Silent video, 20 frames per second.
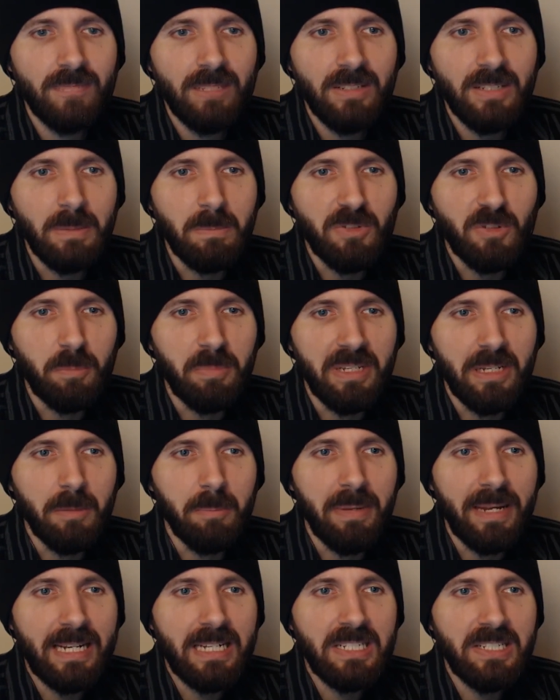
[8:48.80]
Seems to be a
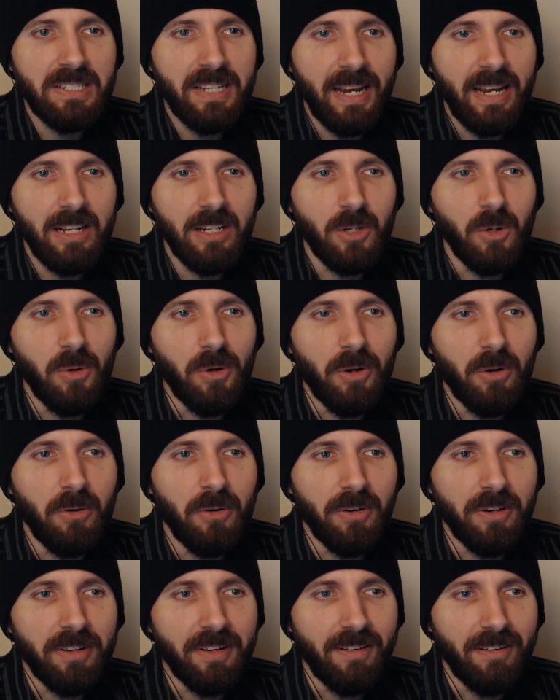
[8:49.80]
big sale going
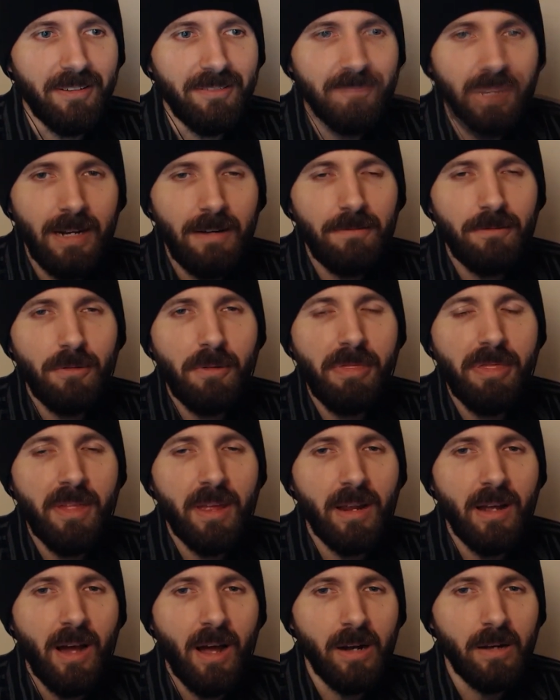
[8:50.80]
on here.
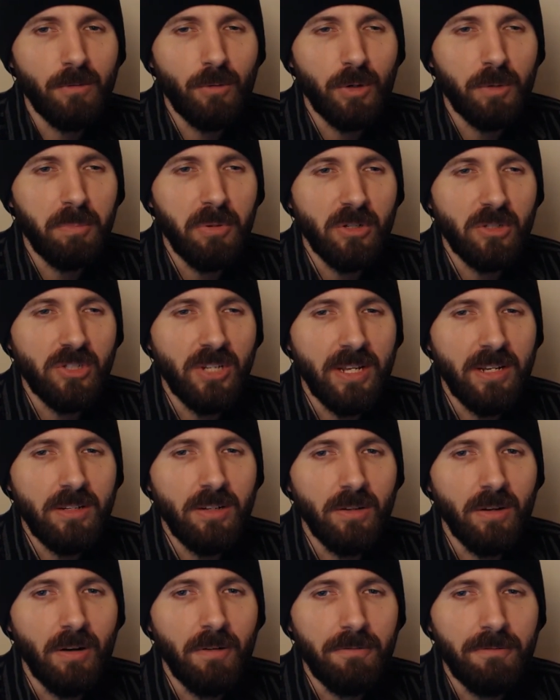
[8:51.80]
Everything 100%
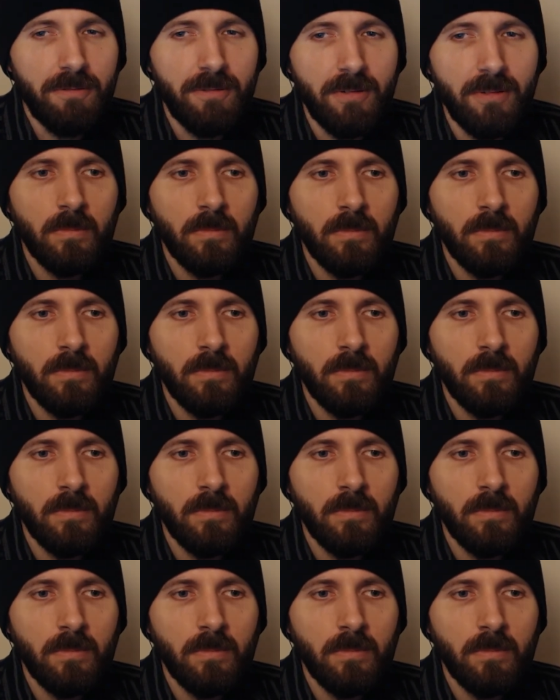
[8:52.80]
off.